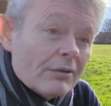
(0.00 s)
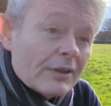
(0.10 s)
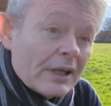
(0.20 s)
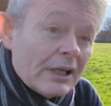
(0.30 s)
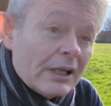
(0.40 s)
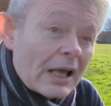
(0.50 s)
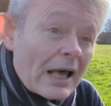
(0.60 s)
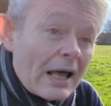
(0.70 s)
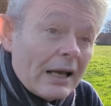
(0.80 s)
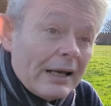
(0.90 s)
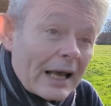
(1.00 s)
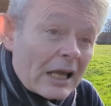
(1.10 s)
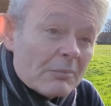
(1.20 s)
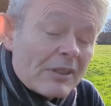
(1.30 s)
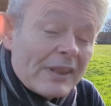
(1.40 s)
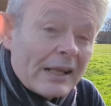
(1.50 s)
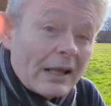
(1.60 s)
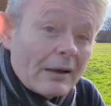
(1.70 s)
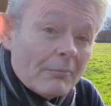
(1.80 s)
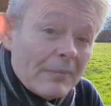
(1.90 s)
the name and the
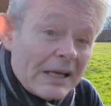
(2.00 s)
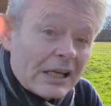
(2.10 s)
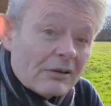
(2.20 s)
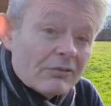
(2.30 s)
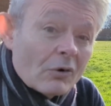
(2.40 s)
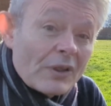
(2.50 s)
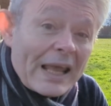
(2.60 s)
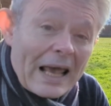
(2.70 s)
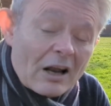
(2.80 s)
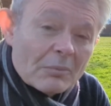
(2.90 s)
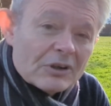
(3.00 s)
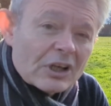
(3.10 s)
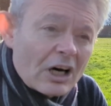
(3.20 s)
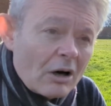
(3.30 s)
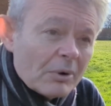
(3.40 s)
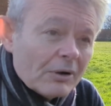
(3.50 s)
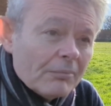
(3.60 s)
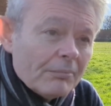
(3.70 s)
meaning for the element carbon.